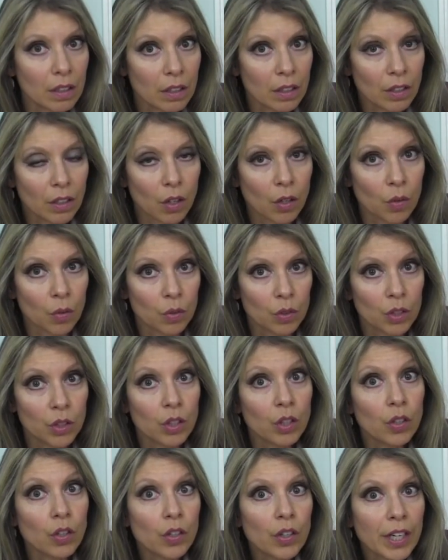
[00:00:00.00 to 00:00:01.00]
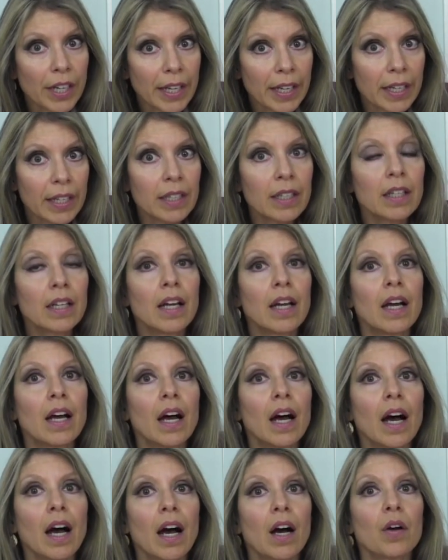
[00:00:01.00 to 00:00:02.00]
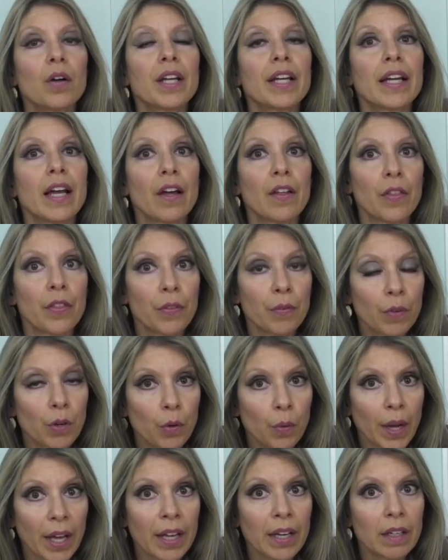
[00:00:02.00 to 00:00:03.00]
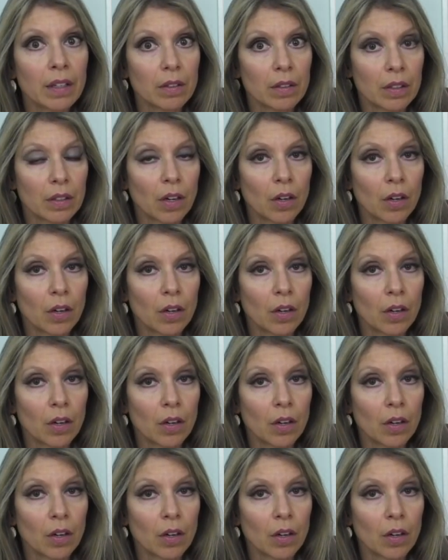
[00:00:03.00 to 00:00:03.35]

you know, learning how to get through it.